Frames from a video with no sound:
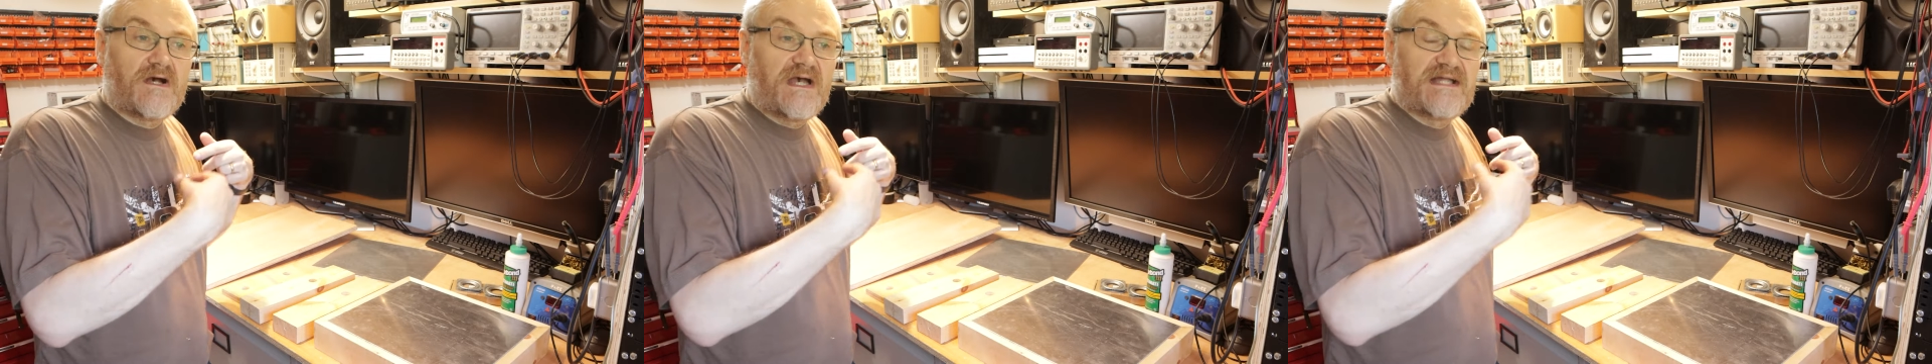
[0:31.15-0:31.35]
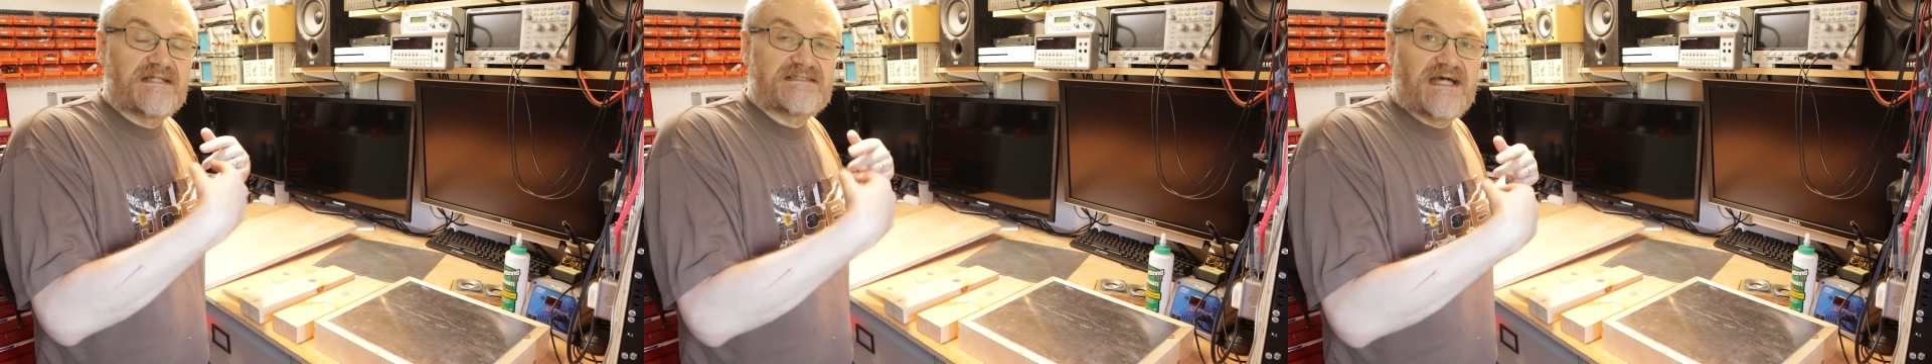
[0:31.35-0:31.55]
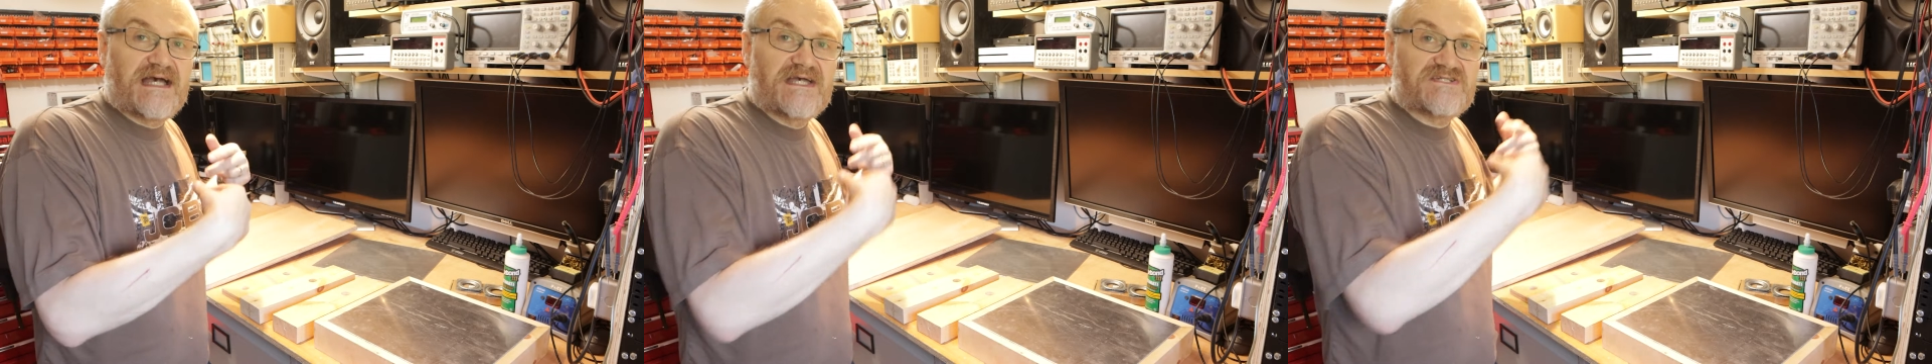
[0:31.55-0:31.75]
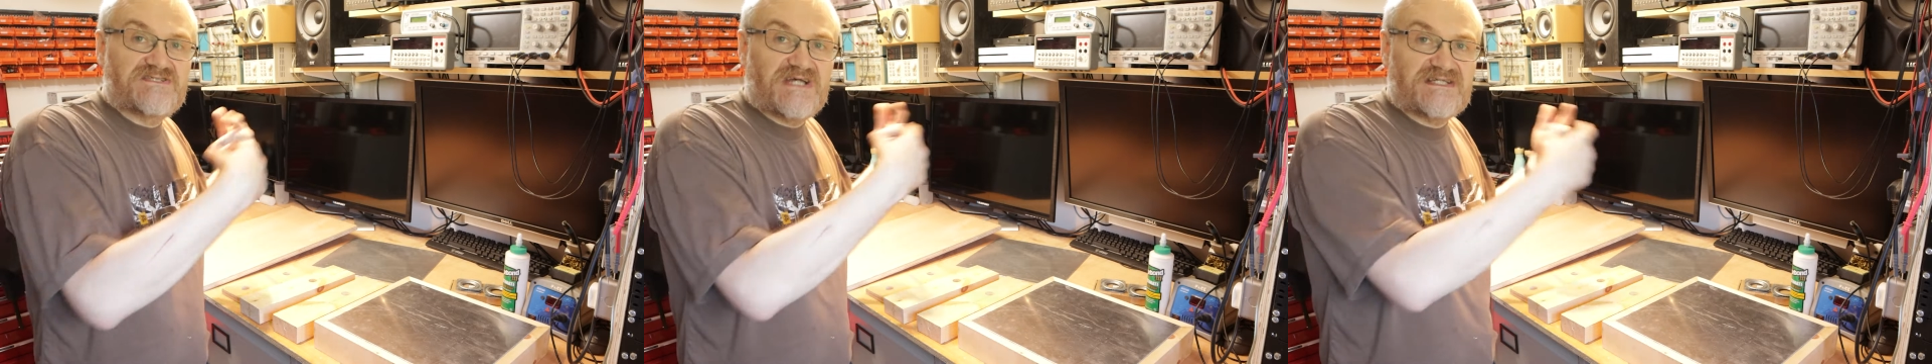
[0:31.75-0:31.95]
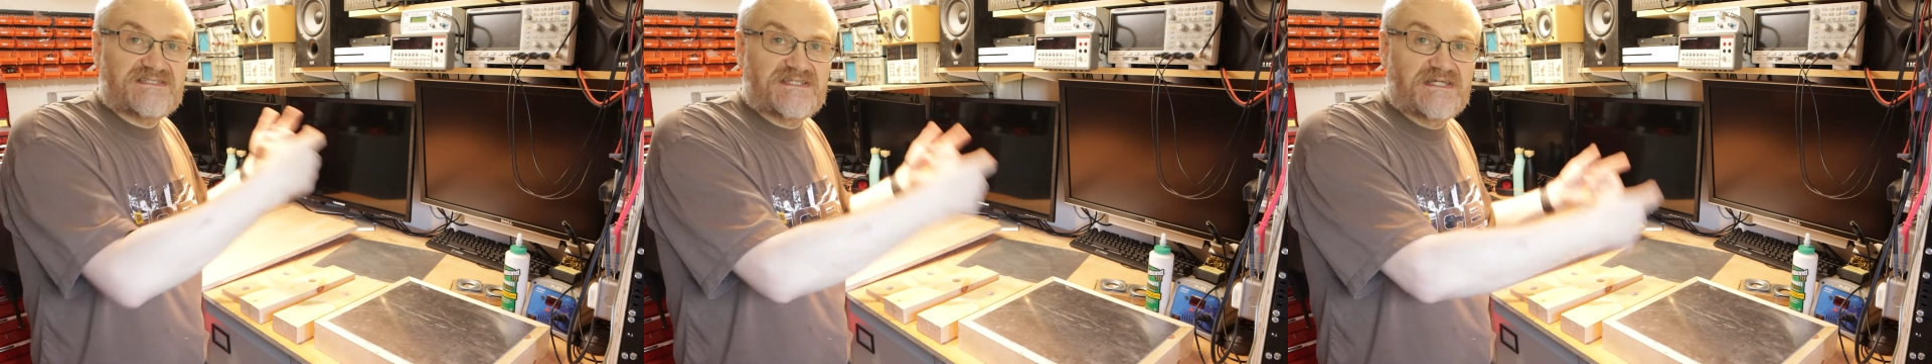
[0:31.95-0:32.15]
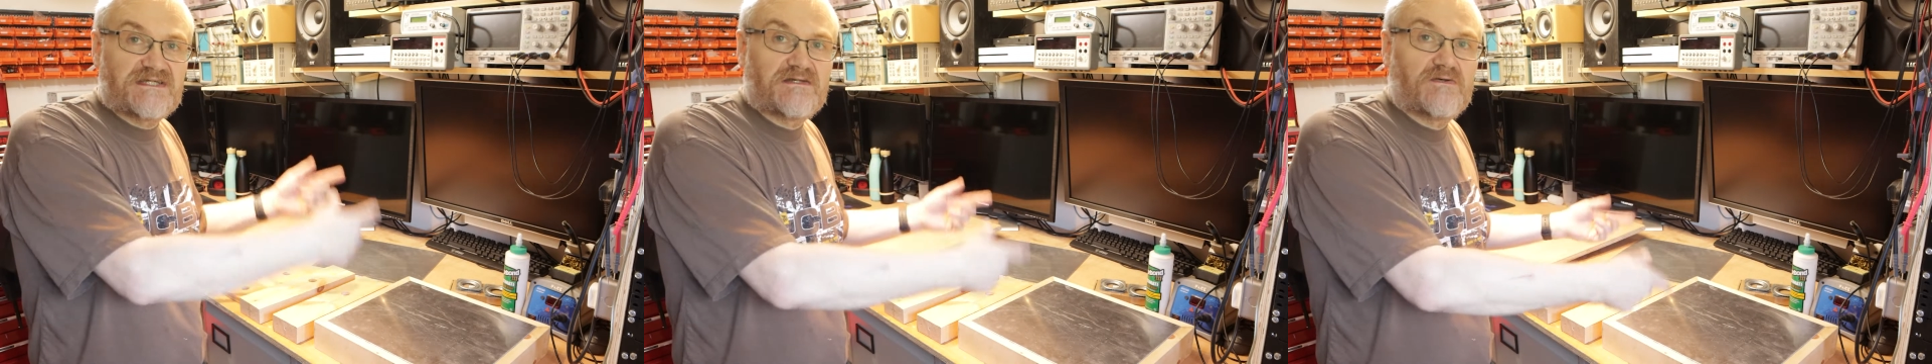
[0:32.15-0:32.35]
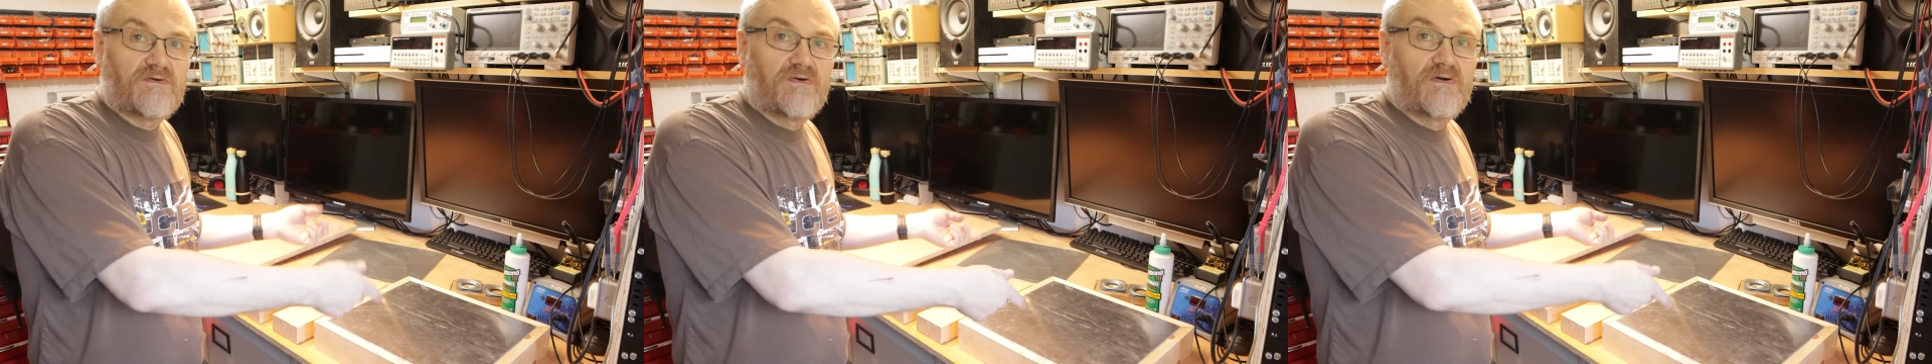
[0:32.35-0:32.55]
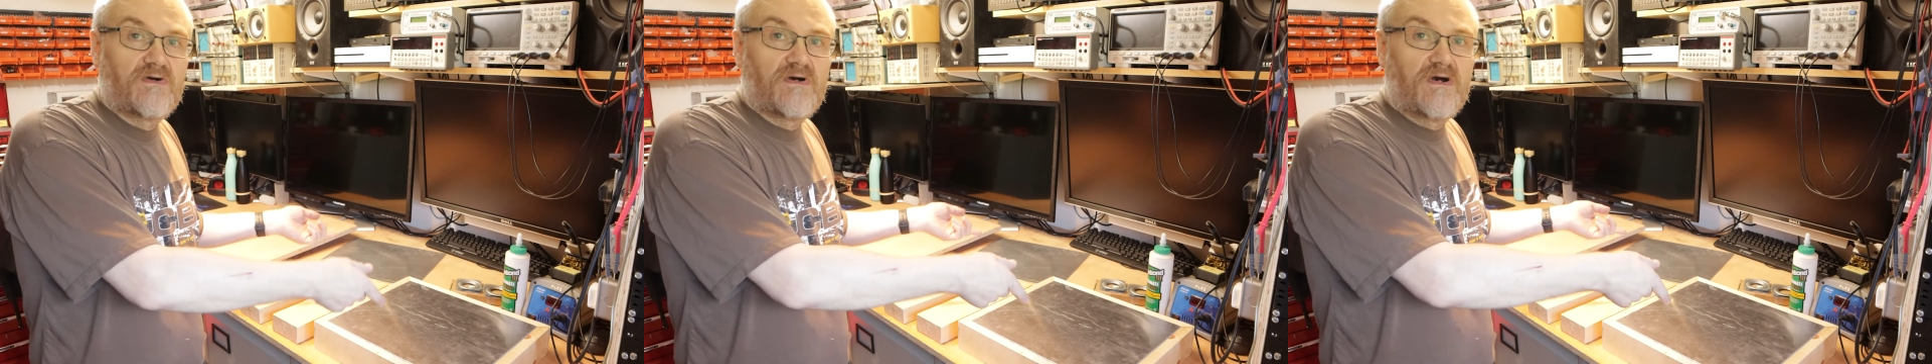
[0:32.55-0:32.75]
entire chassis
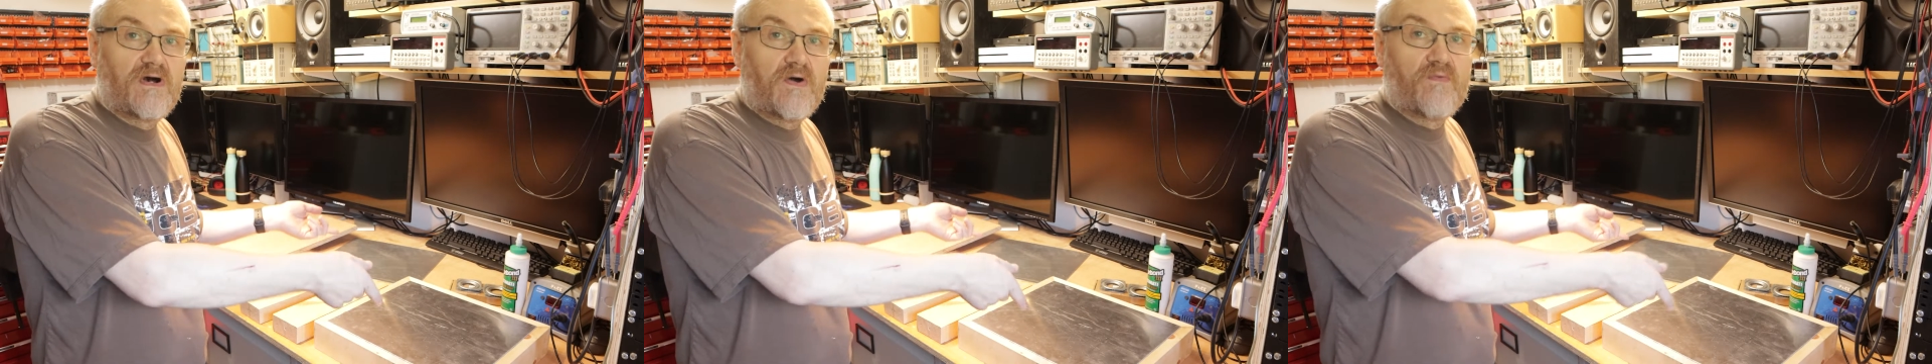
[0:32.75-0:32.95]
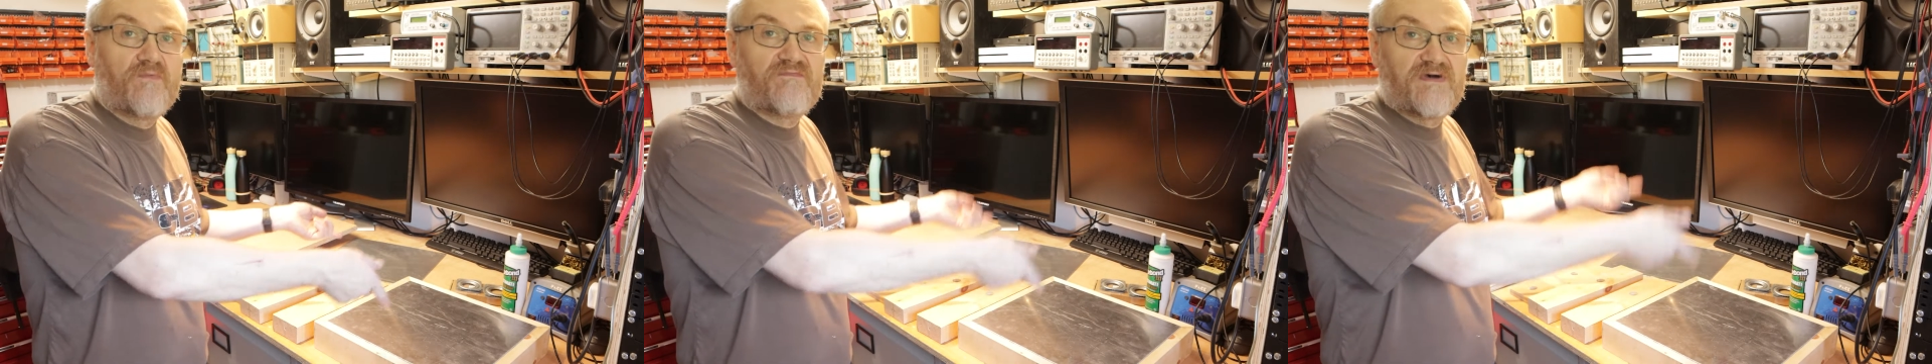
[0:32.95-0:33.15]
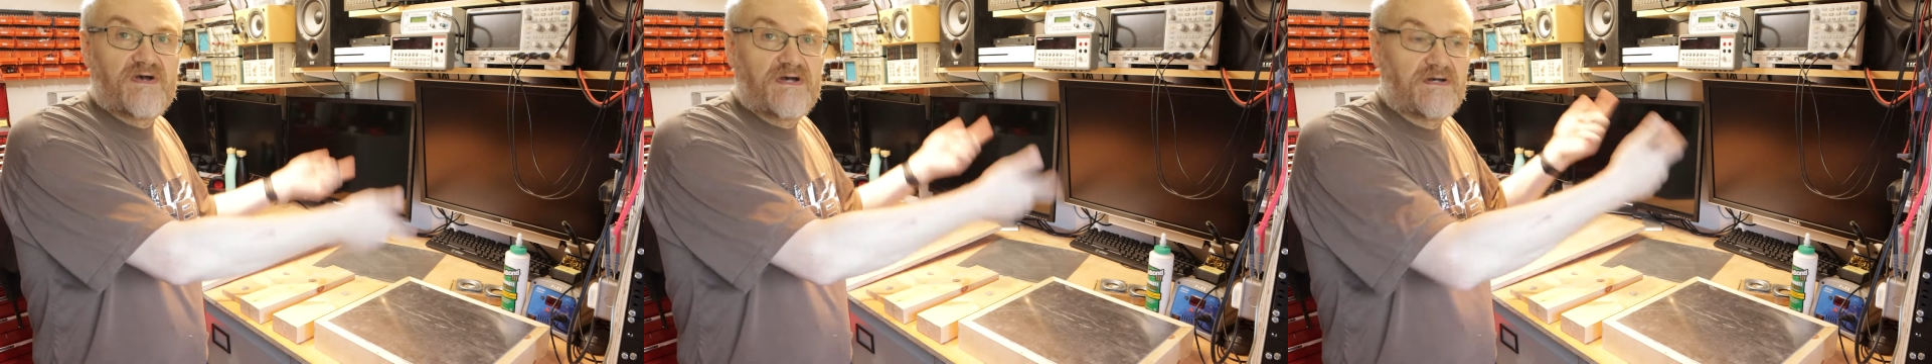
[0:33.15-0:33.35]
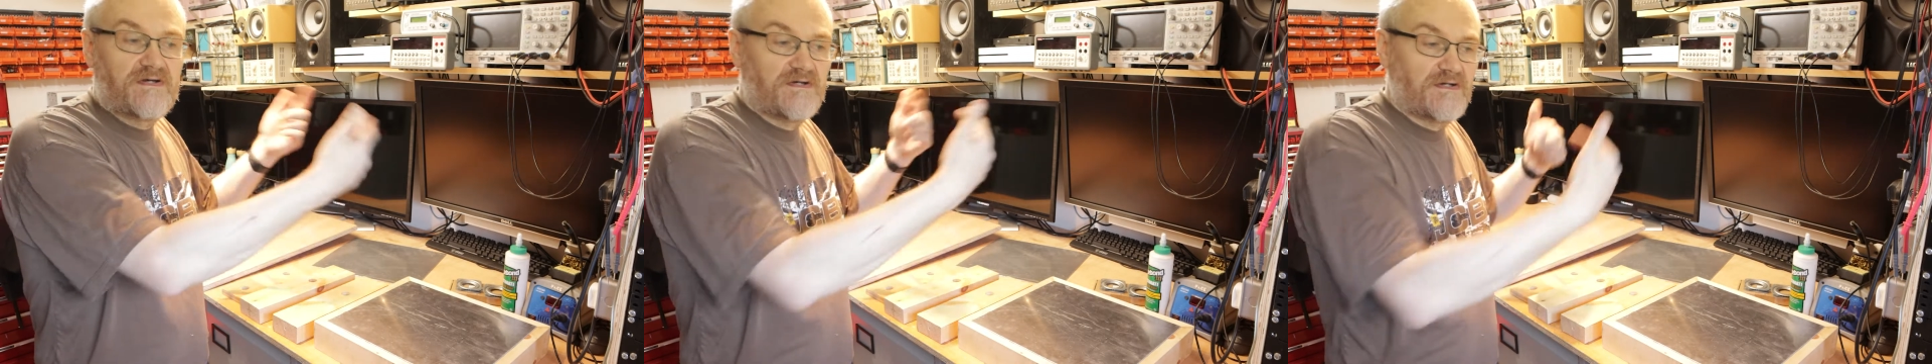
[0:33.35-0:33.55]
over